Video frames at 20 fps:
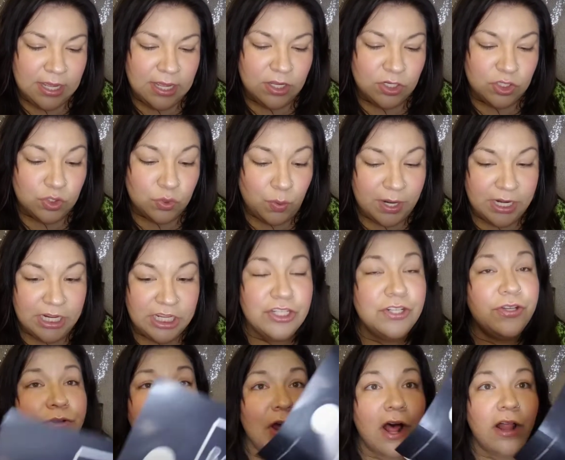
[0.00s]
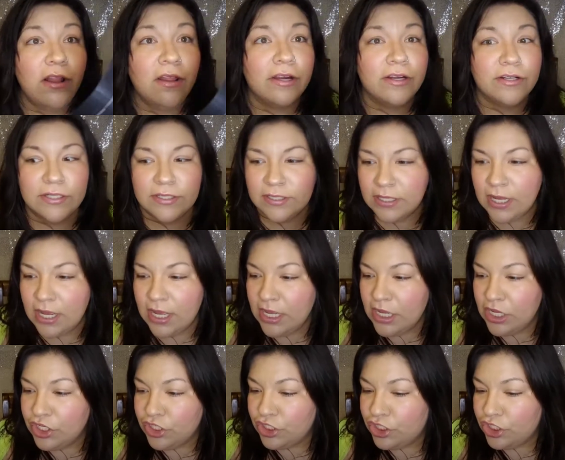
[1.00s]
$22.
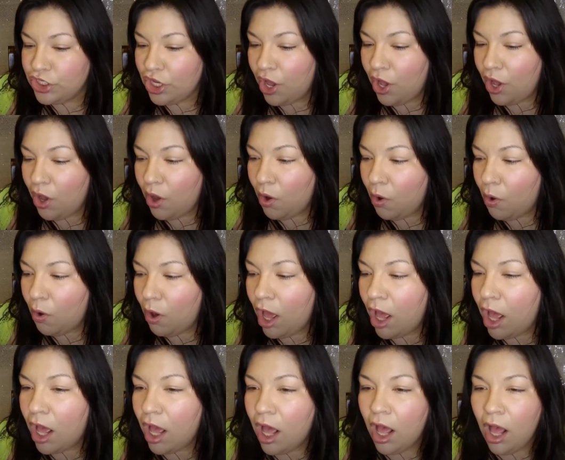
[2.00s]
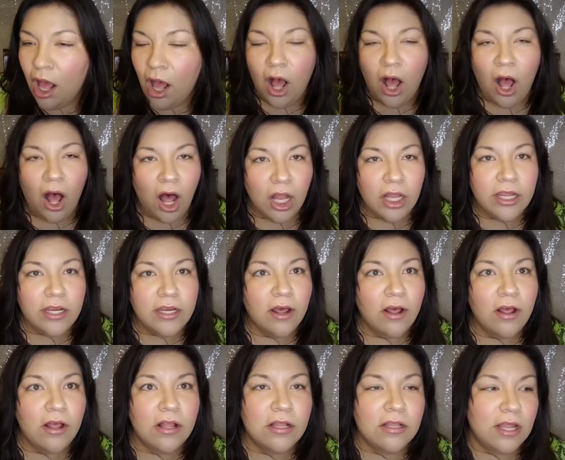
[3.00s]
So all in
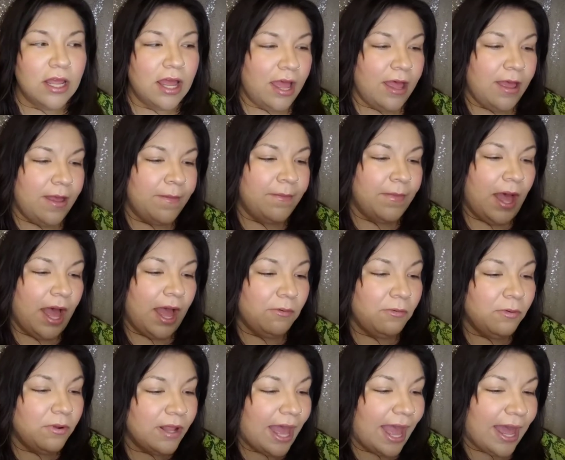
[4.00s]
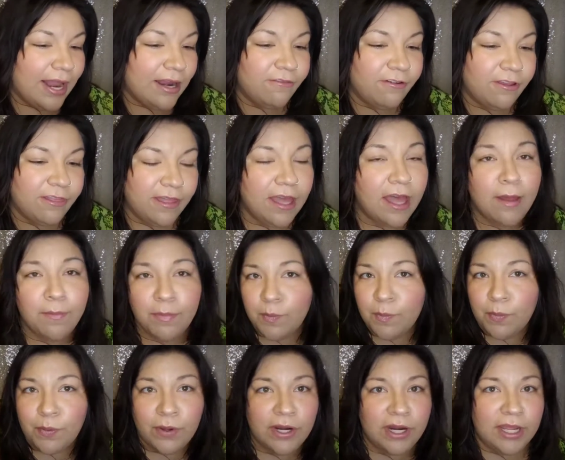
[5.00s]
all, I will add everything up
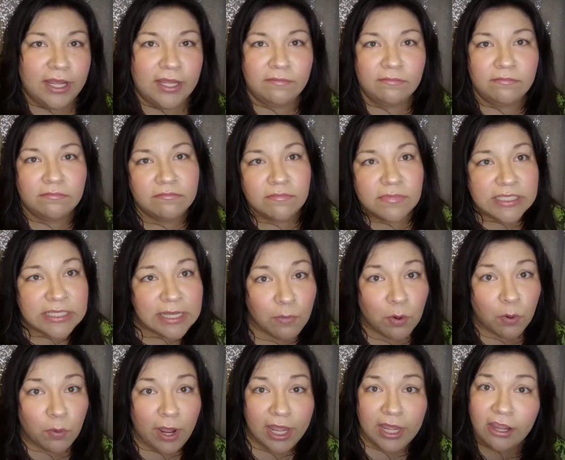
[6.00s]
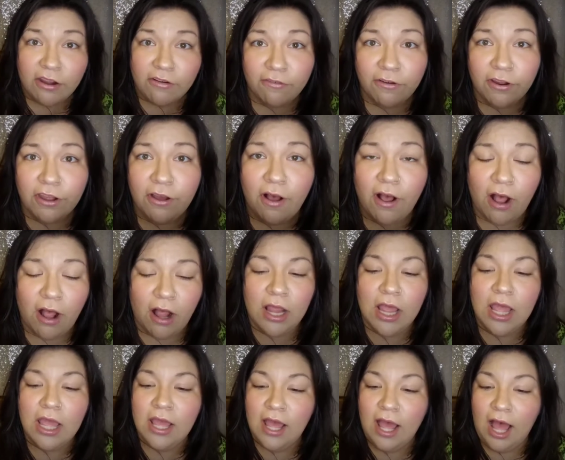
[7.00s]
and put it somewhere right here for y'all.
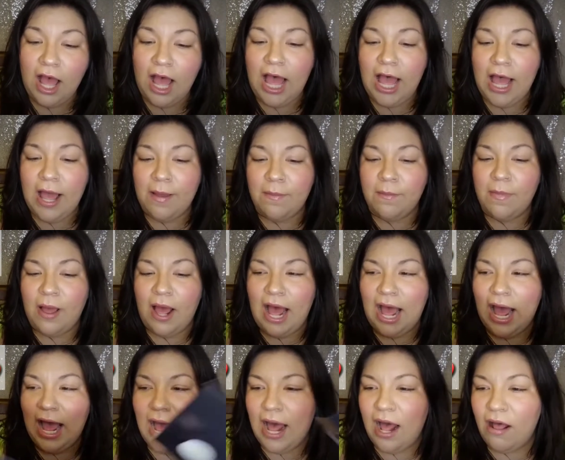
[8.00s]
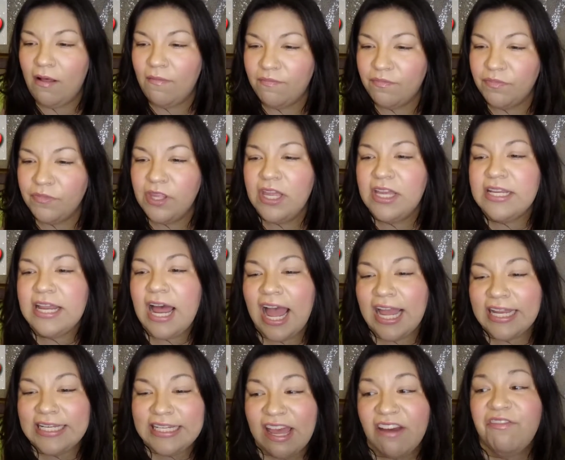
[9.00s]

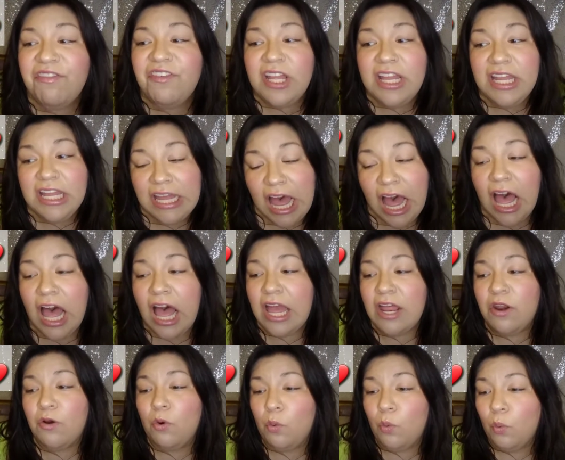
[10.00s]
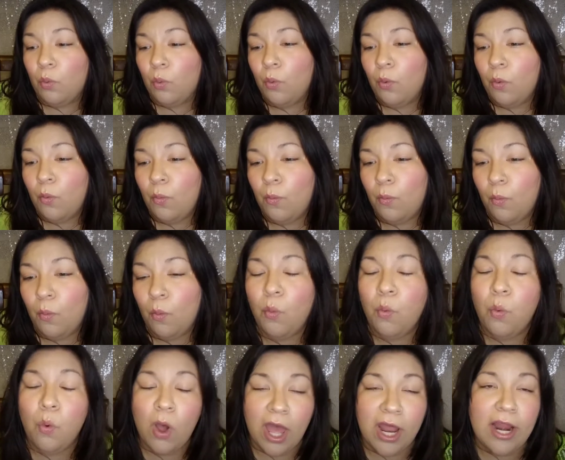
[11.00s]
I definitely got
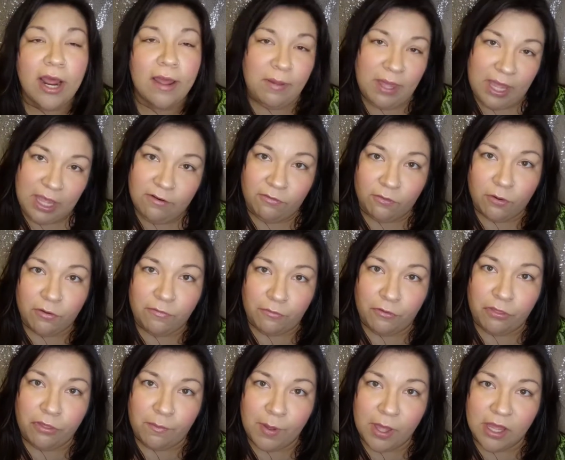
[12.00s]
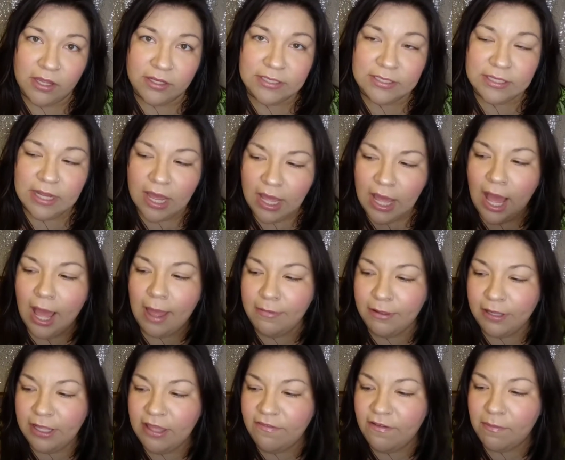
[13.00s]
what I paid for the box. I
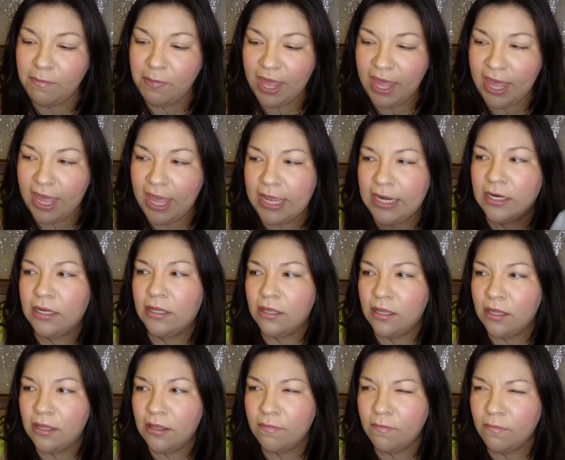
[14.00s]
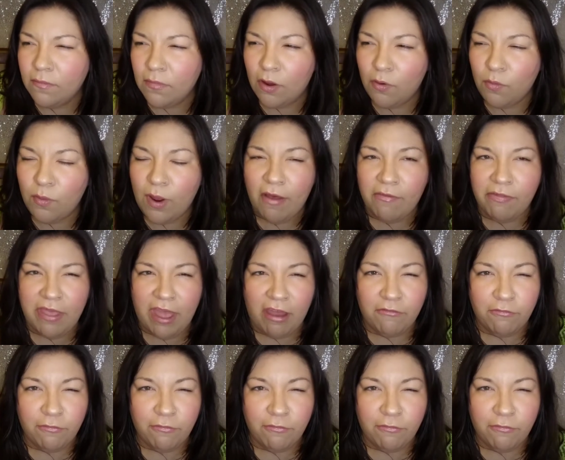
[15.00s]
believe I paid around that